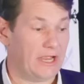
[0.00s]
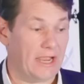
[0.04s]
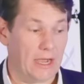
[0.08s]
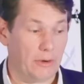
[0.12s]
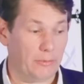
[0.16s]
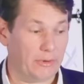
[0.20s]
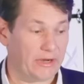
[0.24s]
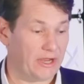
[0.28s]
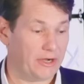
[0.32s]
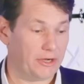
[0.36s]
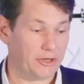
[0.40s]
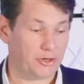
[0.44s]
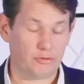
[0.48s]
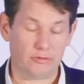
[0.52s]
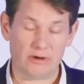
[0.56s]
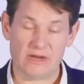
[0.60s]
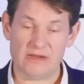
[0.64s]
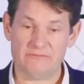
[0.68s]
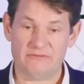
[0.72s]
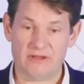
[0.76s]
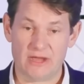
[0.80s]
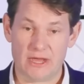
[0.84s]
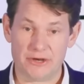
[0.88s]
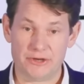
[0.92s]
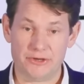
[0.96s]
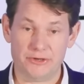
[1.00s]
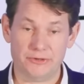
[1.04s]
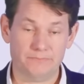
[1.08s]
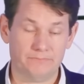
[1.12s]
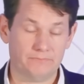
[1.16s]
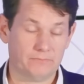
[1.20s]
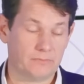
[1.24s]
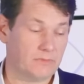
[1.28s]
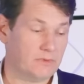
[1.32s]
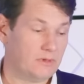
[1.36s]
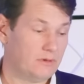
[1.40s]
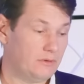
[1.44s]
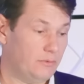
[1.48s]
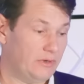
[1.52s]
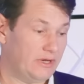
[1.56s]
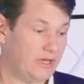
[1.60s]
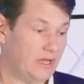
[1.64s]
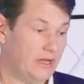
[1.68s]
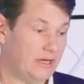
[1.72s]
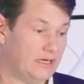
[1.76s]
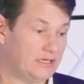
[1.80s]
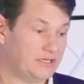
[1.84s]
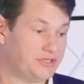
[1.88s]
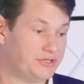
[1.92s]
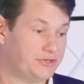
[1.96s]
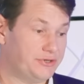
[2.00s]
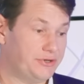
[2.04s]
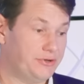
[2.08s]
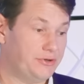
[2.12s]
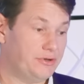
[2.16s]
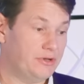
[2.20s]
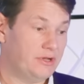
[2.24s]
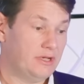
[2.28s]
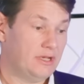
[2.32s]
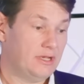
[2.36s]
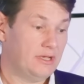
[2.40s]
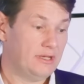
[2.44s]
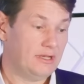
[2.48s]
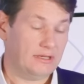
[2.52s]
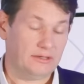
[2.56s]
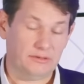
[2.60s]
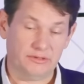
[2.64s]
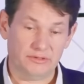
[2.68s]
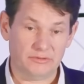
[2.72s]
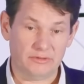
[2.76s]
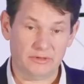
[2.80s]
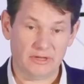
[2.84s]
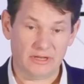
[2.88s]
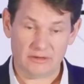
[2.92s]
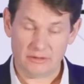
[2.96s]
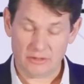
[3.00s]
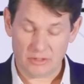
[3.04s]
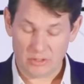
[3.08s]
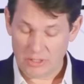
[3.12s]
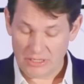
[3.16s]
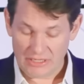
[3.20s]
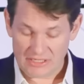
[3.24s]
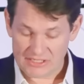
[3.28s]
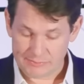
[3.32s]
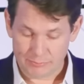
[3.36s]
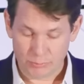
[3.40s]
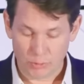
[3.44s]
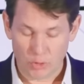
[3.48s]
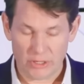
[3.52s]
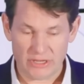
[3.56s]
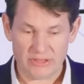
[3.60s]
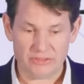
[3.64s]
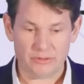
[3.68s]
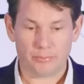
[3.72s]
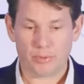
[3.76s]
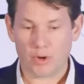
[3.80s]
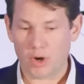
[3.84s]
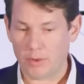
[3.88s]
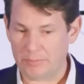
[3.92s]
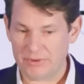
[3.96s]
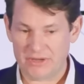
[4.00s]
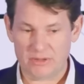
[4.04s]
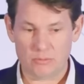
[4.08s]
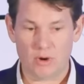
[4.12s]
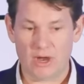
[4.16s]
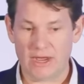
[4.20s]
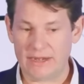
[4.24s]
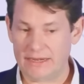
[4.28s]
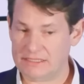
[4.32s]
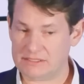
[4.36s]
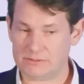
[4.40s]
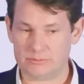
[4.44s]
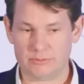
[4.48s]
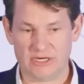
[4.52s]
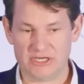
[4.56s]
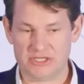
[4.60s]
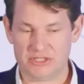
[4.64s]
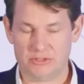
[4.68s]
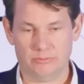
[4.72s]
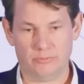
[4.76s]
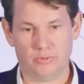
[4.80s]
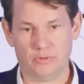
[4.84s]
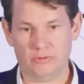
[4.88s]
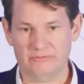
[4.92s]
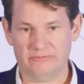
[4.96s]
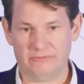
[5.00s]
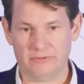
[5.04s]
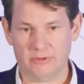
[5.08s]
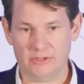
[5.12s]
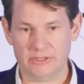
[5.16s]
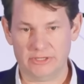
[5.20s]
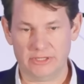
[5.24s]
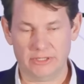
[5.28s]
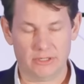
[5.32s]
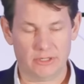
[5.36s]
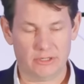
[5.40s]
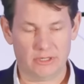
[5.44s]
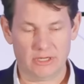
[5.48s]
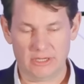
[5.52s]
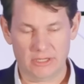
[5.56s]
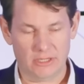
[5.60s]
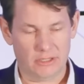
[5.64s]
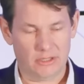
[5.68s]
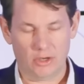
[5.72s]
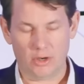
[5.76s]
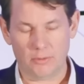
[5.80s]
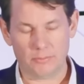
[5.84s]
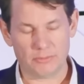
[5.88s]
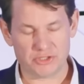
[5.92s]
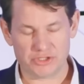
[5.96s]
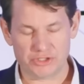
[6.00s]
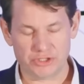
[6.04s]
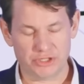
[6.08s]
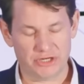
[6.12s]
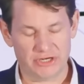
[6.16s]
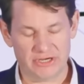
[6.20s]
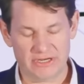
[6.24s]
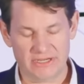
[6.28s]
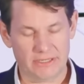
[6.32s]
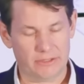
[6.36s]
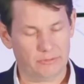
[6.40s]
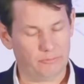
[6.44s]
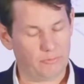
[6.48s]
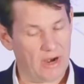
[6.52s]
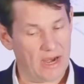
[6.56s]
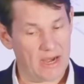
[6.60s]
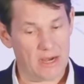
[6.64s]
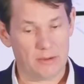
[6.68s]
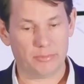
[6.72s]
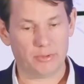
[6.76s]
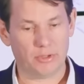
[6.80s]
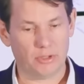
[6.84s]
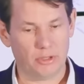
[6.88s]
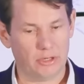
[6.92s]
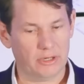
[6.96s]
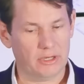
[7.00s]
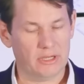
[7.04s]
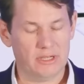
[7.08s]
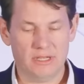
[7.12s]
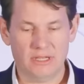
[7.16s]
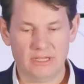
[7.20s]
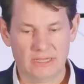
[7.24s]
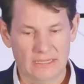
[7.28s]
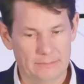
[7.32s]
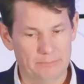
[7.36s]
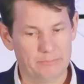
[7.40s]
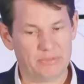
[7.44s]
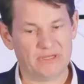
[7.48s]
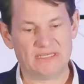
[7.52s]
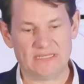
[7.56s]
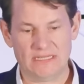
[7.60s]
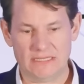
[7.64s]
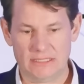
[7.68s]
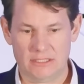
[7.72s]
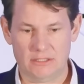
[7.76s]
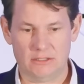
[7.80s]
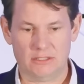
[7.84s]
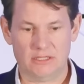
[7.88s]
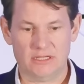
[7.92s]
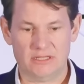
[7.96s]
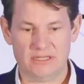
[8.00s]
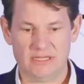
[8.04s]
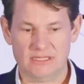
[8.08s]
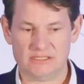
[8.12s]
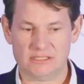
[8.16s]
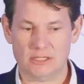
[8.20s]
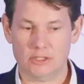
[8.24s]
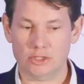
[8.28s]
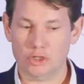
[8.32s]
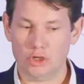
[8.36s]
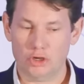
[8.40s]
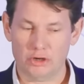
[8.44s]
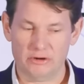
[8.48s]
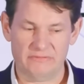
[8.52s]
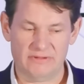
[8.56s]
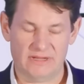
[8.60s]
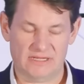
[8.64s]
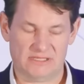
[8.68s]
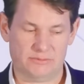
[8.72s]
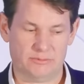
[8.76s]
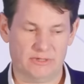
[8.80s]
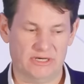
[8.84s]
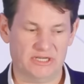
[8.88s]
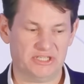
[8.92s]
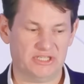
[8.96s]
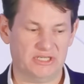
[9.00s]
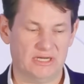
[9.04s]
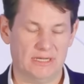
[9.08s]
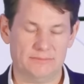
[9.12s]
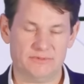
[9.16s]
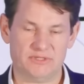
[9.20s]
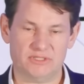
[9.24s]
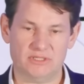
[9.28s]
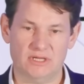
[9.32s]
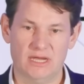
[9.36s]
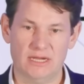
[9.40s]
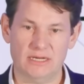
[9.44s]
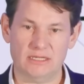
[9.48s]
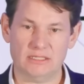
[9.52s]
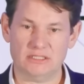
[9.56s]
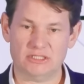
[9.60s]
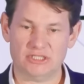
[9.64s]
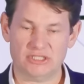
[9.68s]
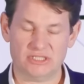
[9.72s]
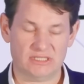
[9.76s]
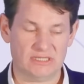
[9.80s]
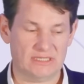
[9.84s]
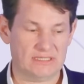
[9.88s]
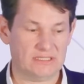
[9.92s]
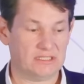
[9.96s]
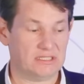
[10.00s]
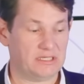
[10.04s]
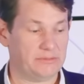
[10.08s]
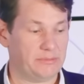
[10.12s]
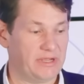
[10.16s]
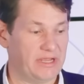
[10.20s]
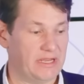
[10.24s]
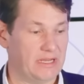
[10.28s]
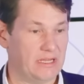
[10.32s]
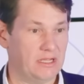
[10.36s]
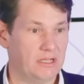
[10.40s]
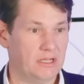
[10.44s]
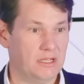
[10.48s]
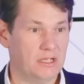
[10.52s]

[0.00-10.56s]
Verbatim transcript: how are we going to create value? We're going to exploit the property-wide exploration portfolio uh, opportunity at Rajapalot in particular. There's a lot of exploration upside. It just needs to be